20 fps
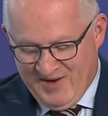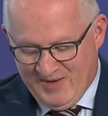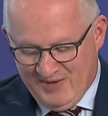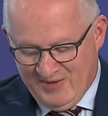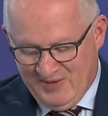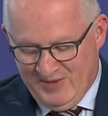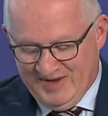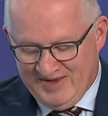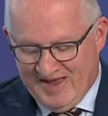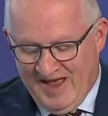
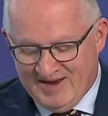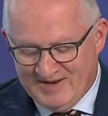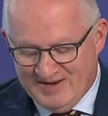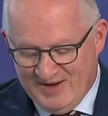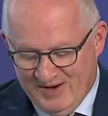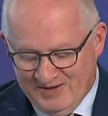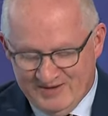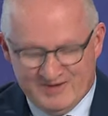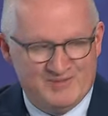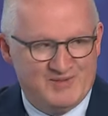we take
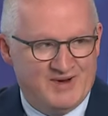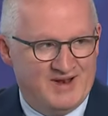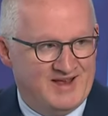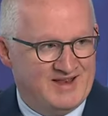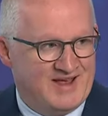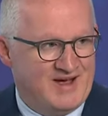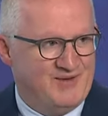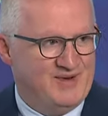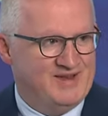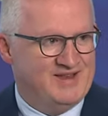note, put it like
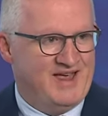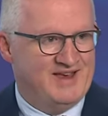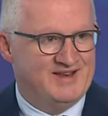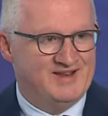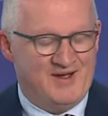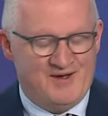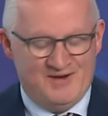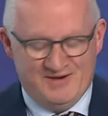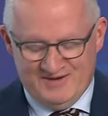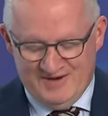that, we take
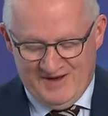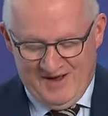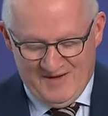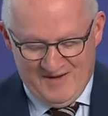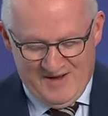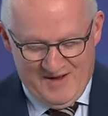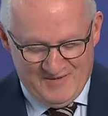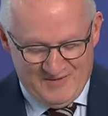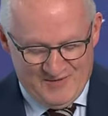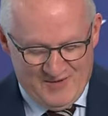note
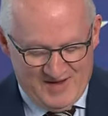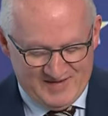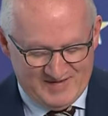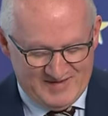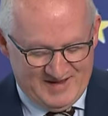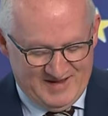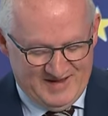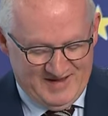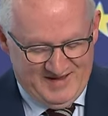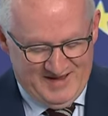of what
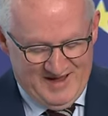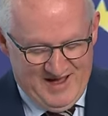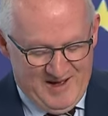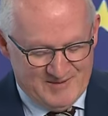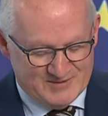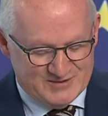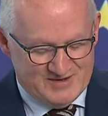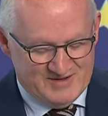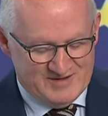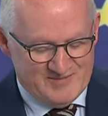the
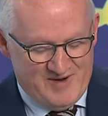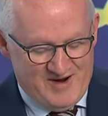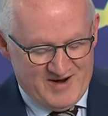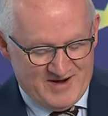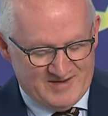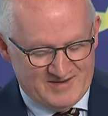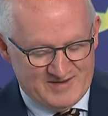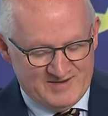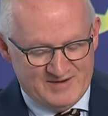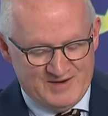options
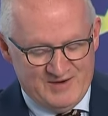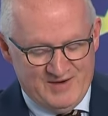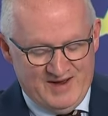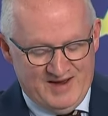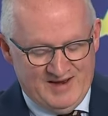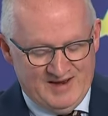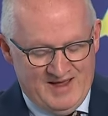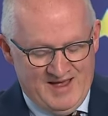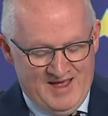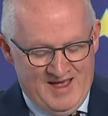markets are
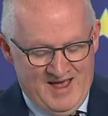doing.